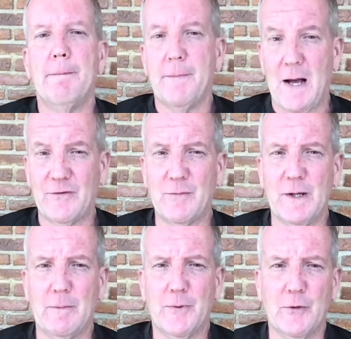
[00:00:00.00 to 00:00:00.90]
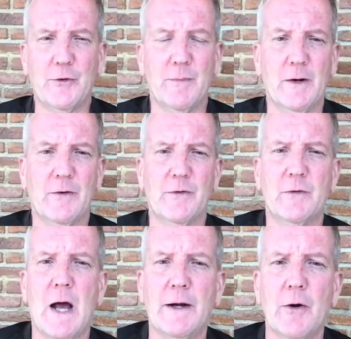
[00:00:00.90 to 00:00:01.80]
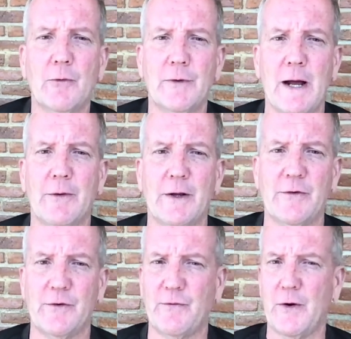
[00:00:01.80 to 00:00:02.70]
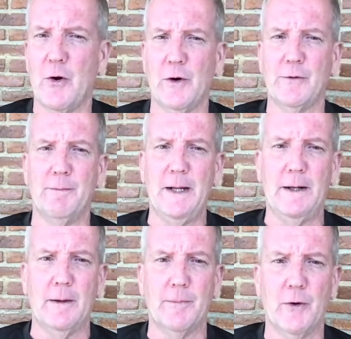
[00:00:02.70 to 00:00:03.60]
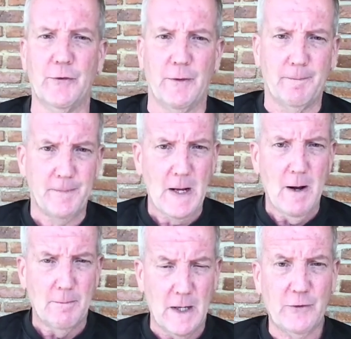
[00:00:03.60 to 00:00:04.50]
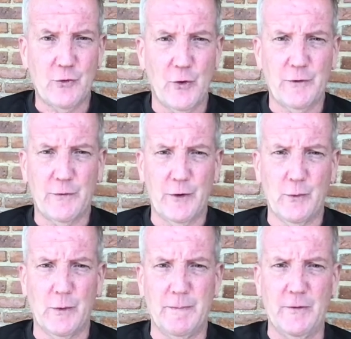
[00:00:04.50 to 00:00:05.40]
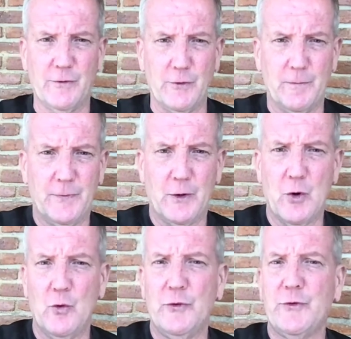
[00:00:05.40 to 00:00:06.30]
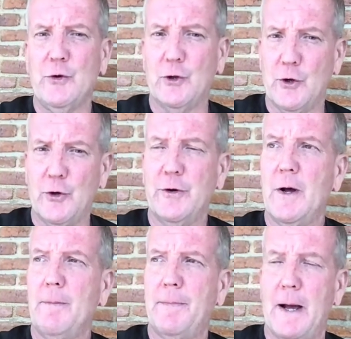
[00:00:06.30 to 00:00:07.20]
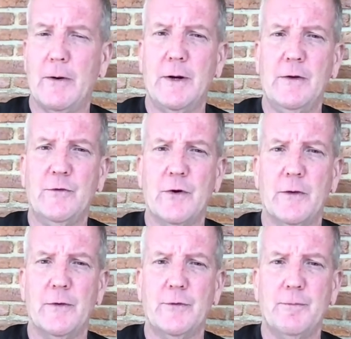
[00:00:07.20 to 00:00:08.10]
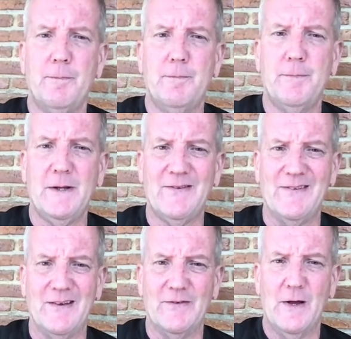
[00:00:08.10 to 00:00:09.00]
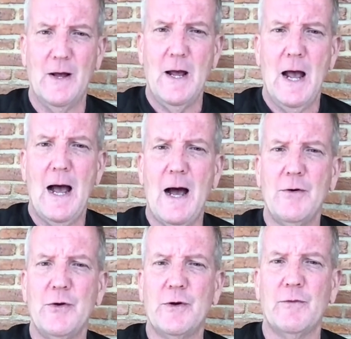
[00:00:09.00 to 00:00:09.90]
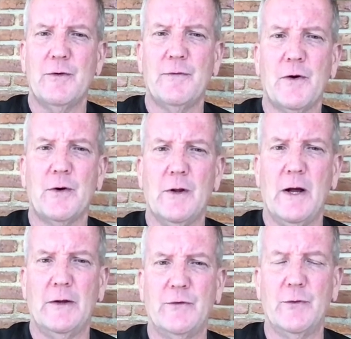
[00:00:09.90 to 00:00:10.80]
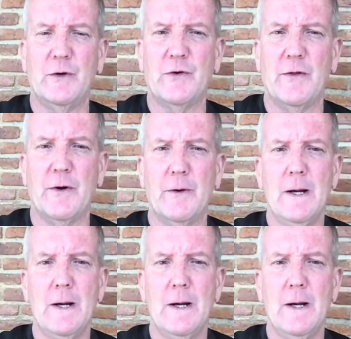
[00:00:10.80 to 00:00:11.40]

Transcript: possibly in person, but I know nowadays it's very hard to meet in person. My choice for you would be Zoom. The goal is to learn about each other's business, how you can refer clients to each other.